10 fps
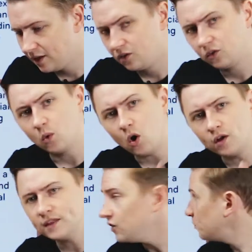So
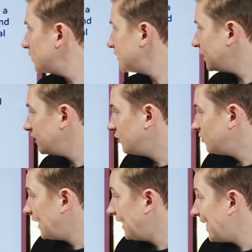on this particular
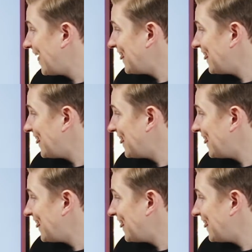site,